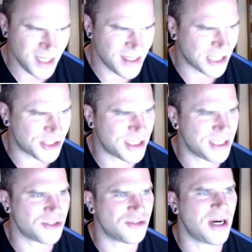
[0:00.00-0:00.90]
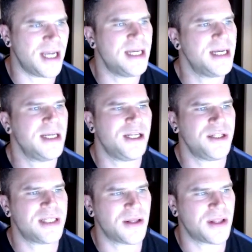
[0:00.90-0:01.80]
The action scenes are great, and
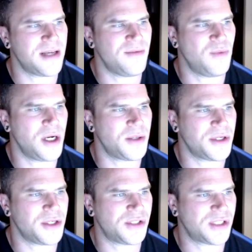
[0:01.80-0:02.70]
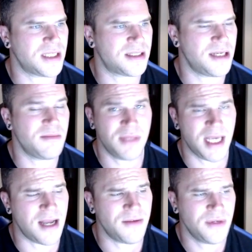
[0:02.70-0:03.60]
you can tell that they've worked with a good stunt team. They
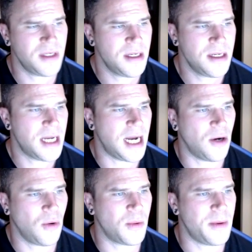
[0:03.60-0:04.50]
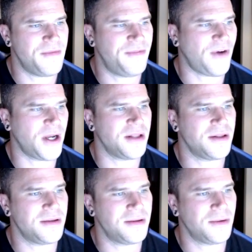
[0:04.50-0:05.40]
have. Uh, all the women fight.
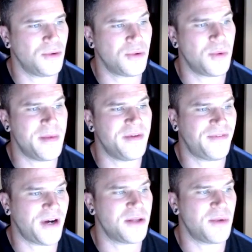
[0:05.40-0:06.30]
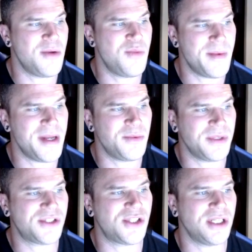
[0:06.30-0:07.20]
All the women fight the way women
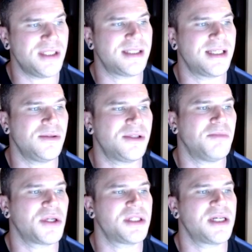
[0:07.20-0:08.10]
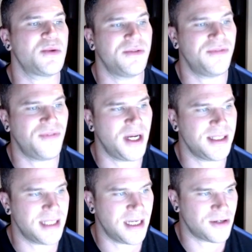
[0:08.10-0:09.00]
with certain skills and body types would fight.
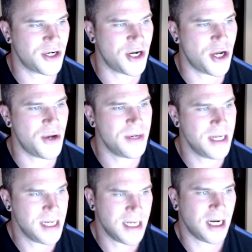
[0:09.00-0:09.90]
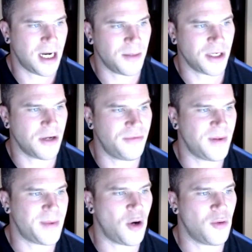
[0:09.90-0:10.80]
There are no, I'm going to go
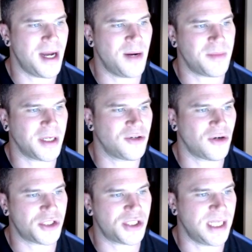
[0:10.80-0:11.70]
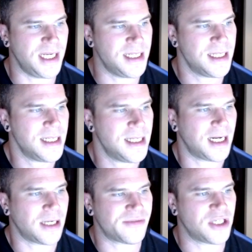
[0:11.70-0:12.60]
flip a whole man with my crotch scene.
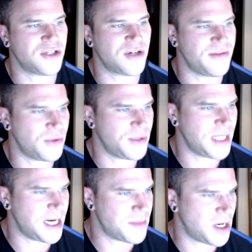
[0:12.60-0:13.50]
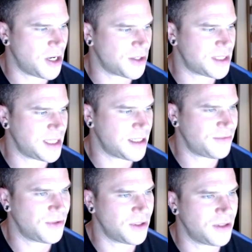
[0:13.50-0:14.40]
And I was very grateful. Yan and Margot take
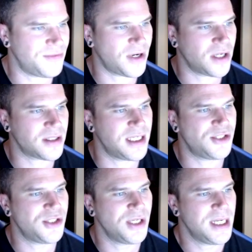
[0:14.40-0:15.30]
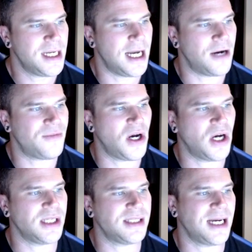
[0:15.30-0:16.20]
full advantage uh, of
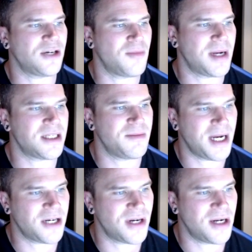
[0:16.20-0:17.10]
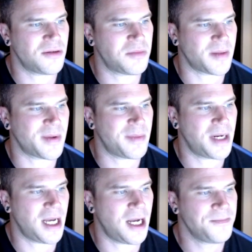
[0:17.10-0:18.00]
Harley's acrobatic background, blah, blah,
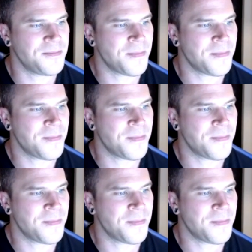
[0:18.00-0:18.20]
blah.